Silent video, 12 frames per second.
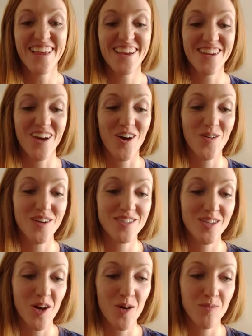And
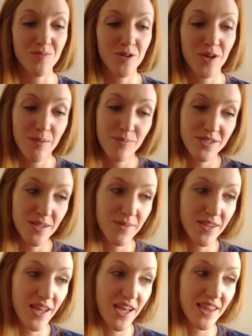so you can put
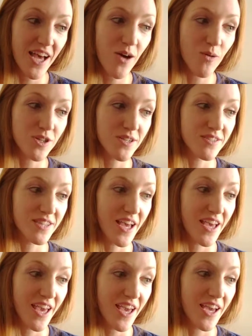something like that or just
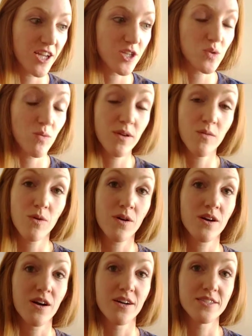say, hey, I just want to
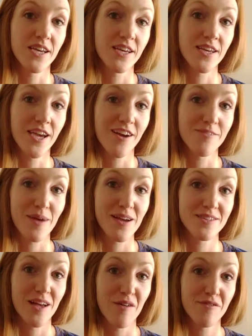work on taking care of
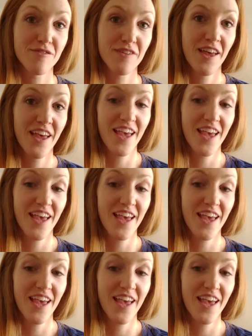myself.